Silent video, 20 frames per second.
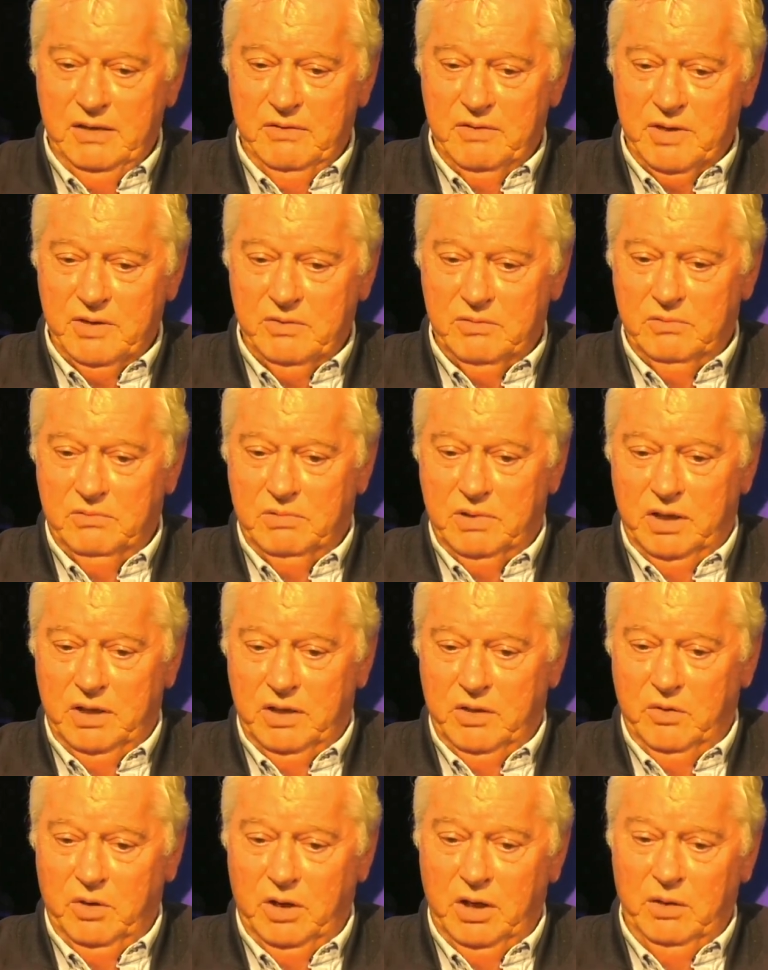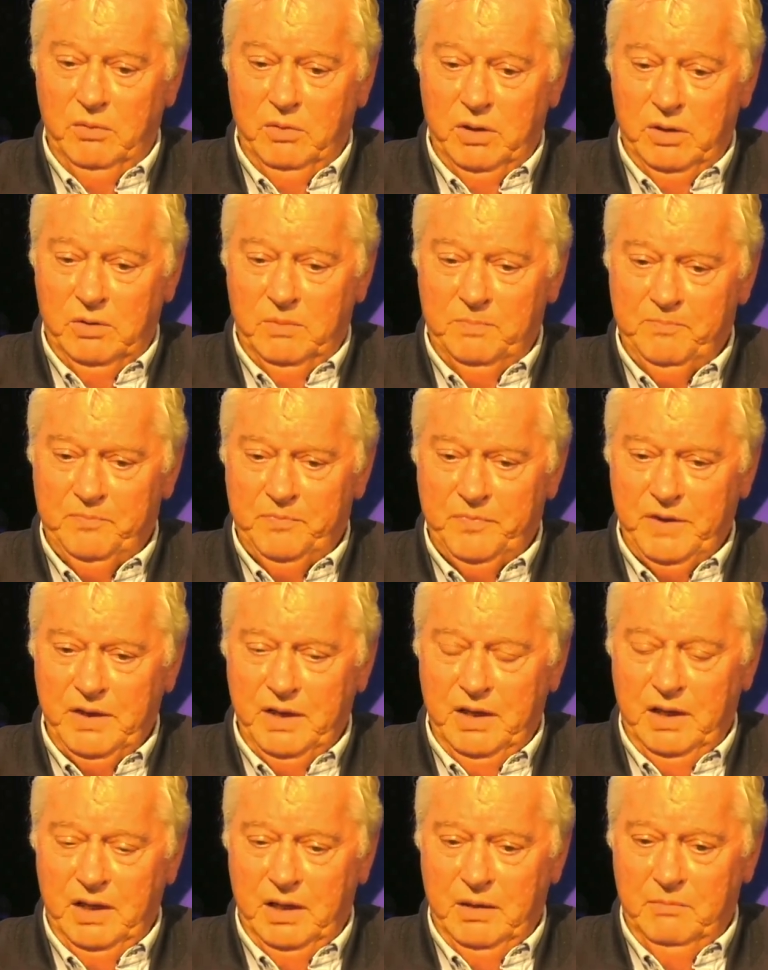It was all going quite well.
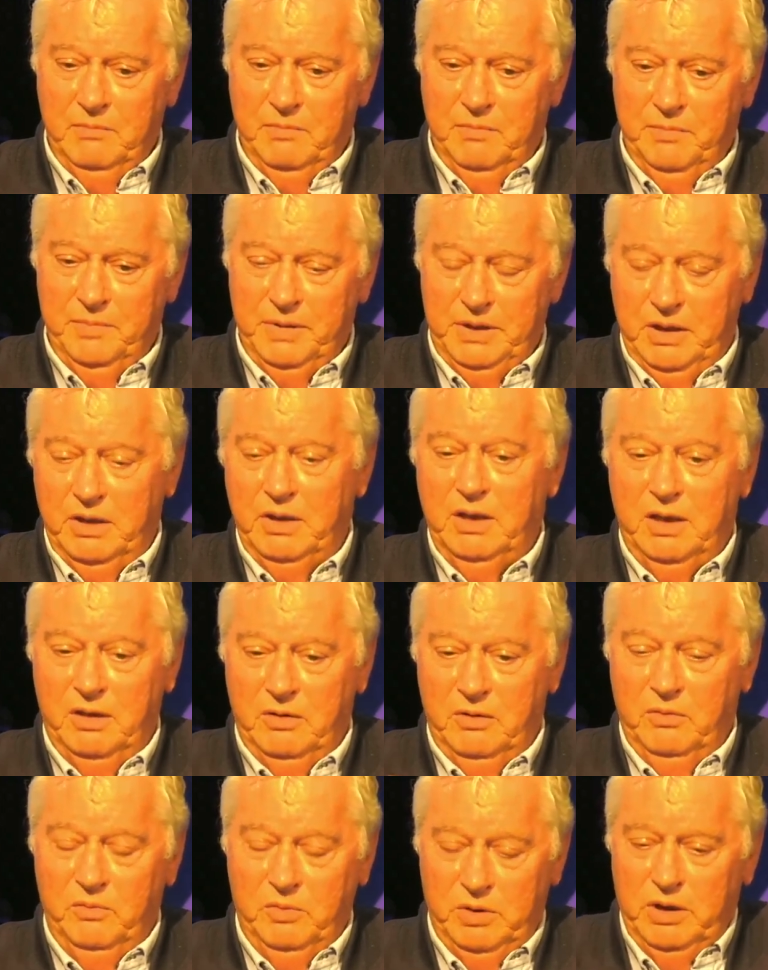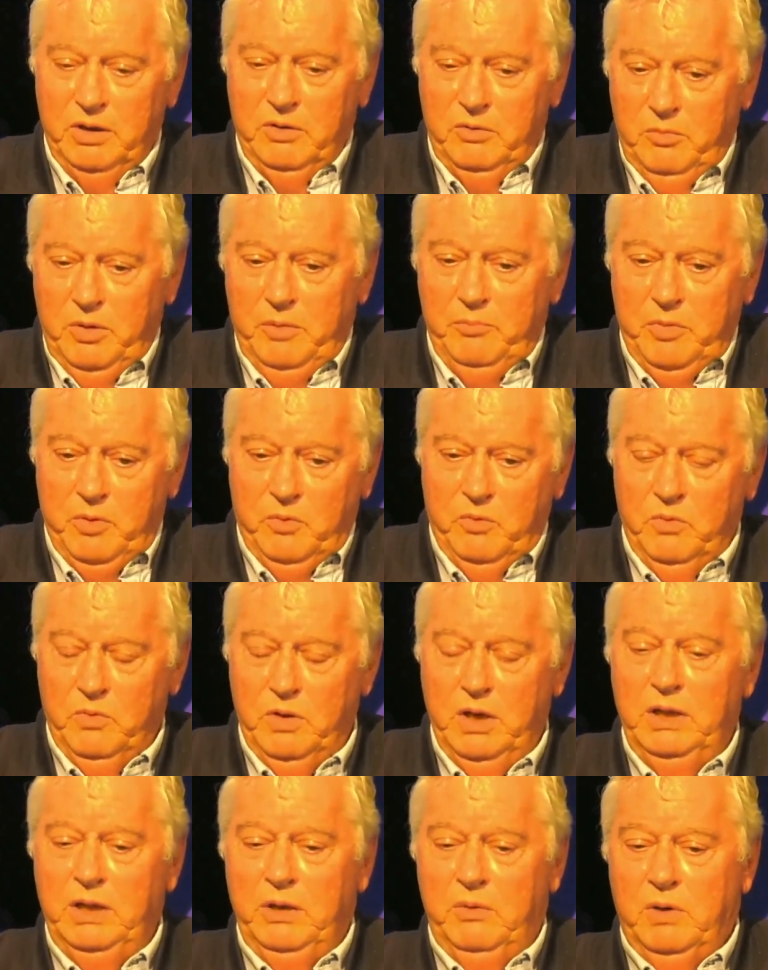Um, but I, I, what I remember
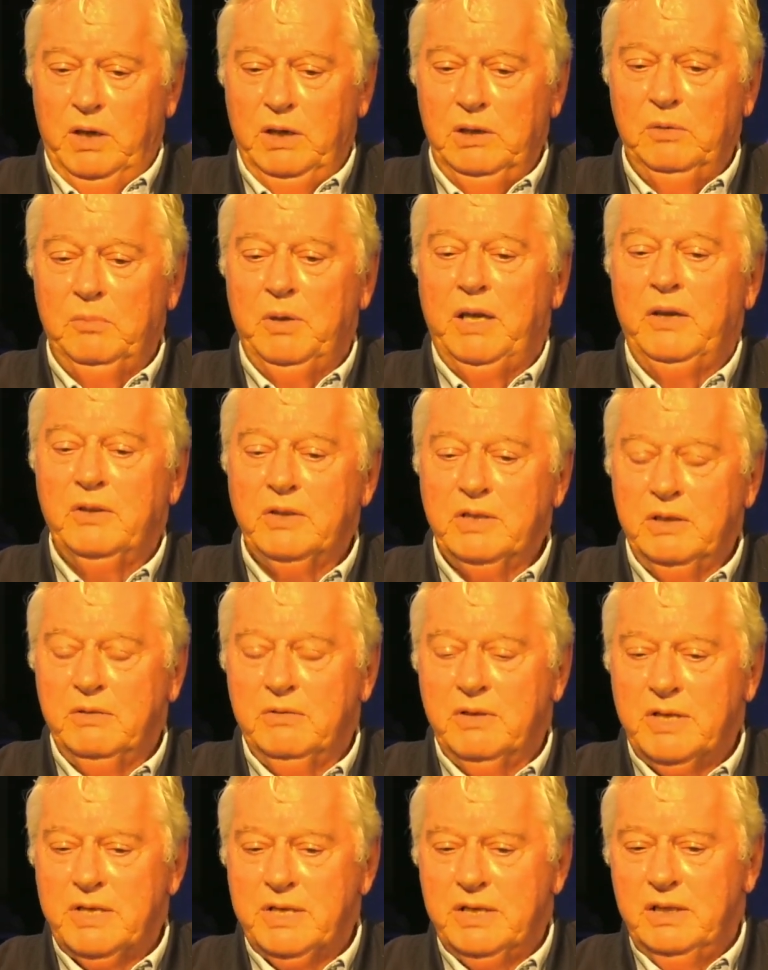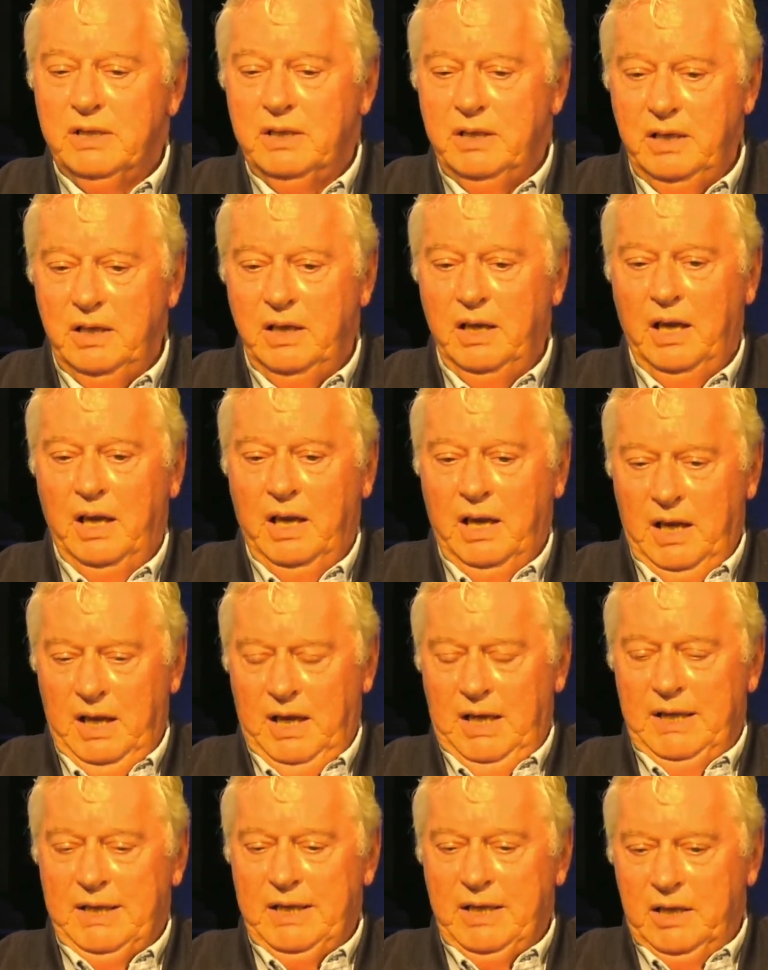really well about it was that the
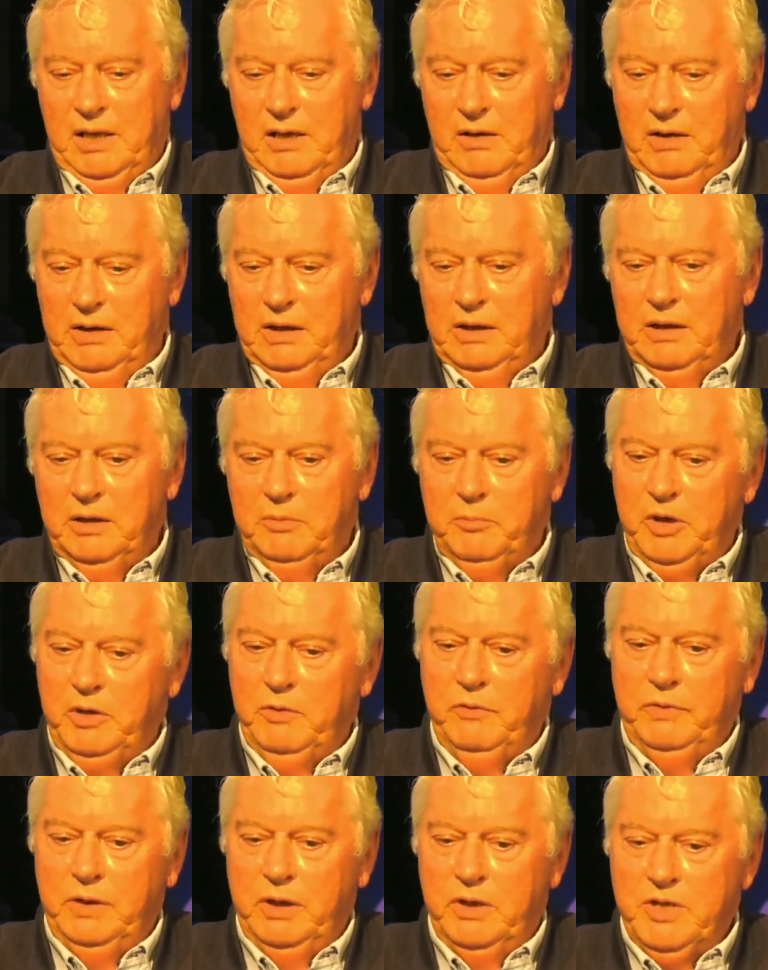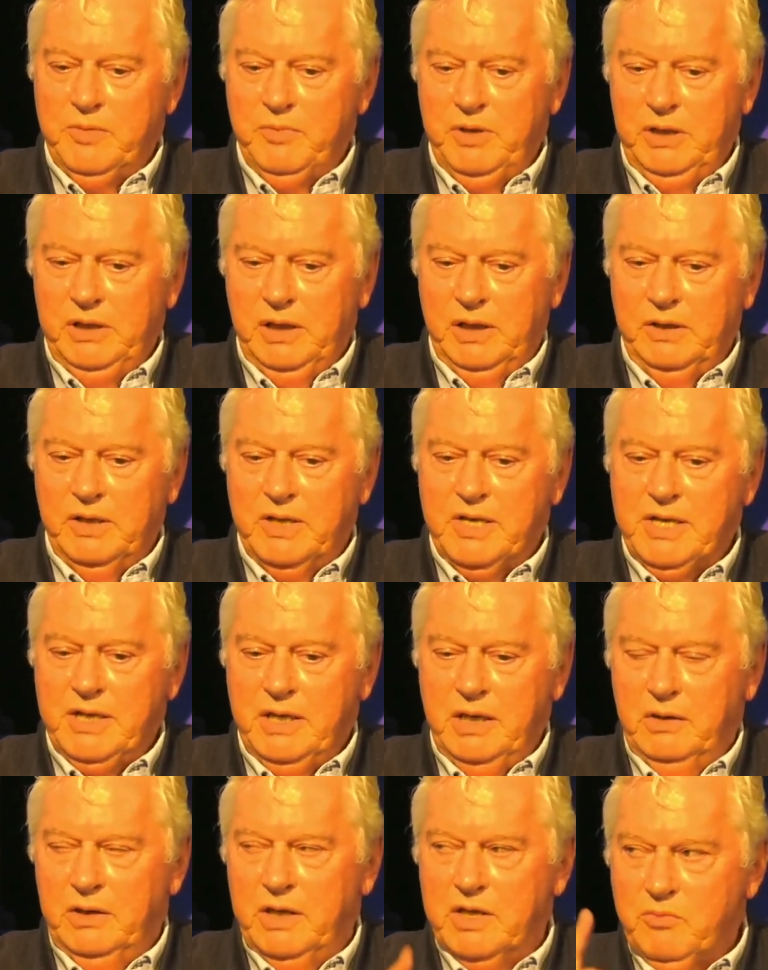car had a little bit of low speed
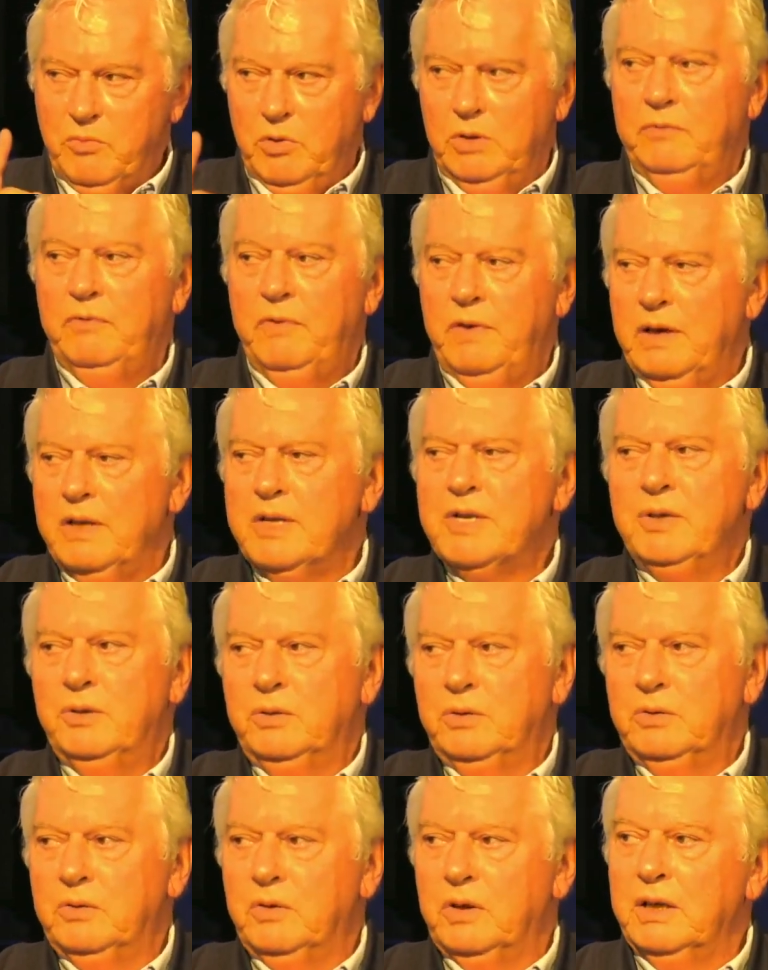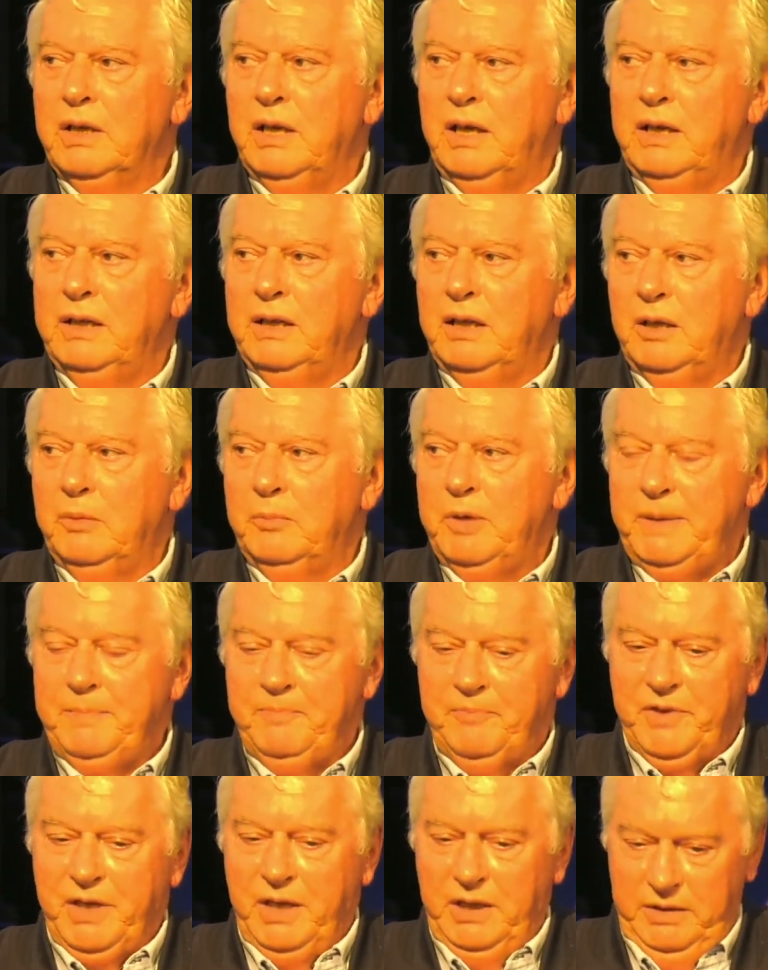understeer, and there's one fast corner at Kyalami,
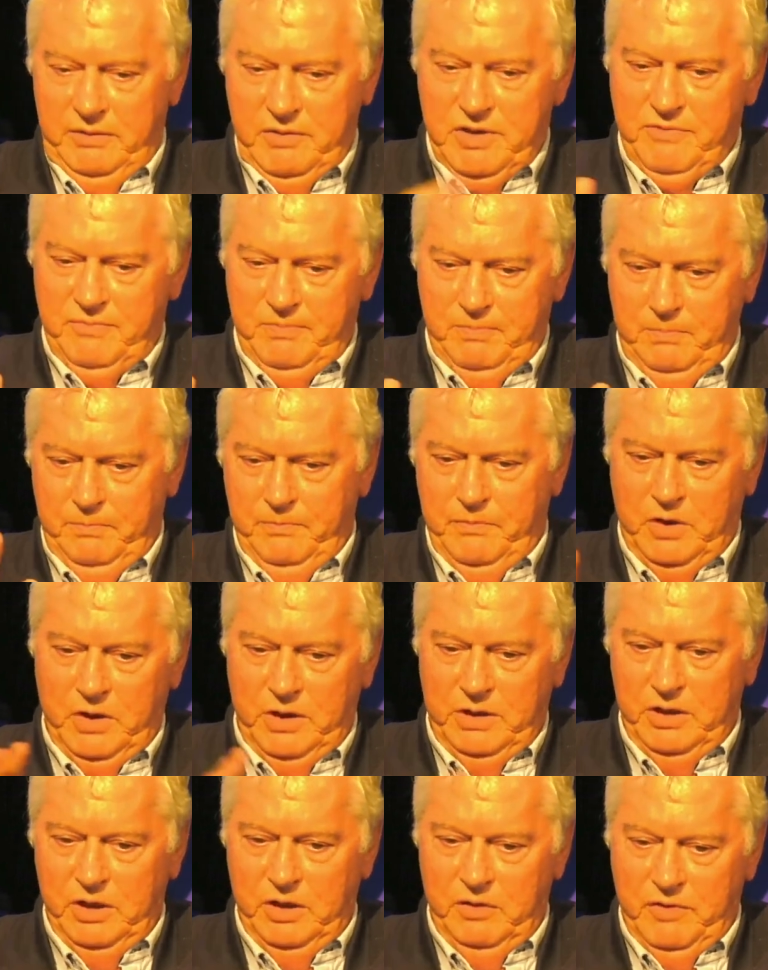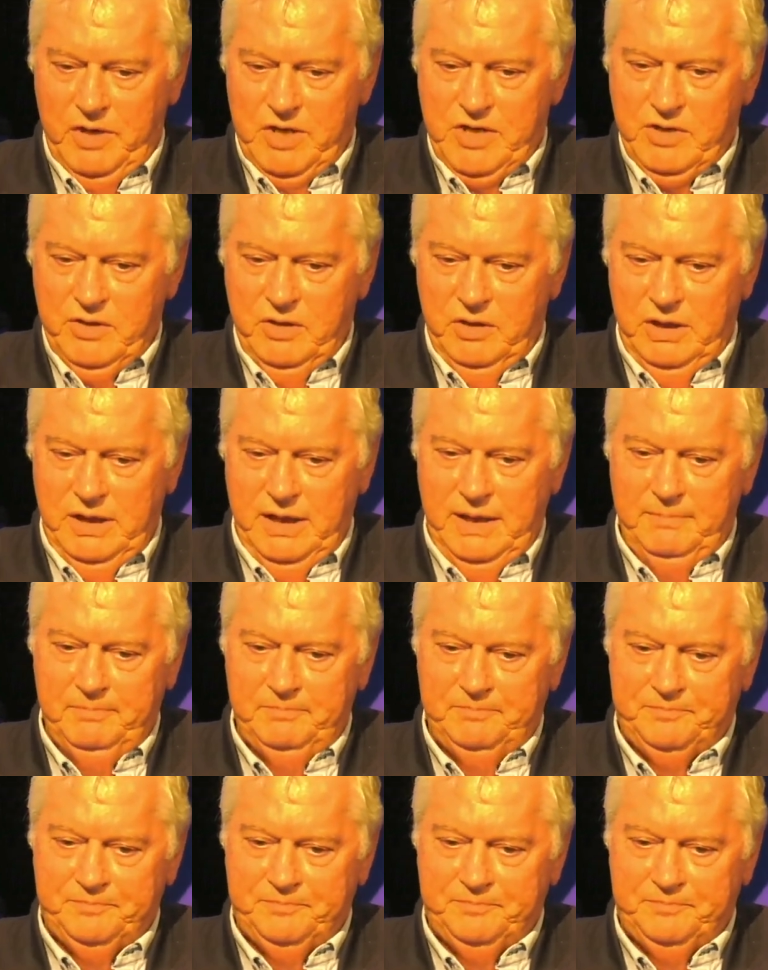and it was very nervous through that.